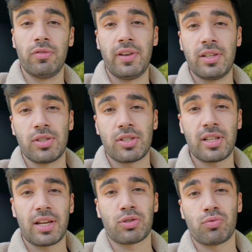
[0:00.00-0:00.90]
feature
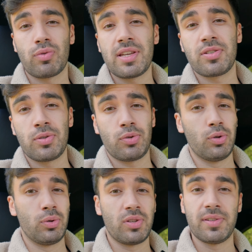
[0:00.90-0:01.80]
slash reason
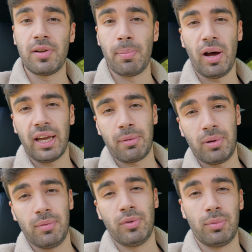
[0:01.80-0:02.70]
to consider buying a
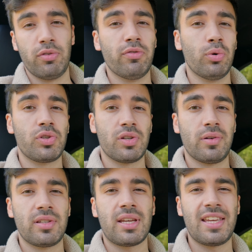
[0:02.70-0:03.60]
BMW 4
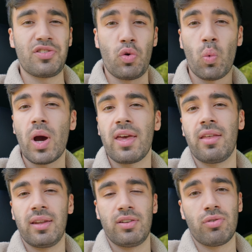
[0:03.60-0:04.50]
Series is the way
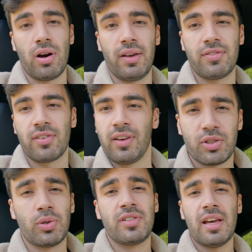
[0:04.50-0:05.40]
that it drives.
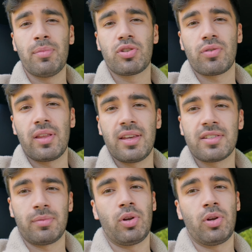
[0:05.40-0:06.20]
So to demonstrate this, I'm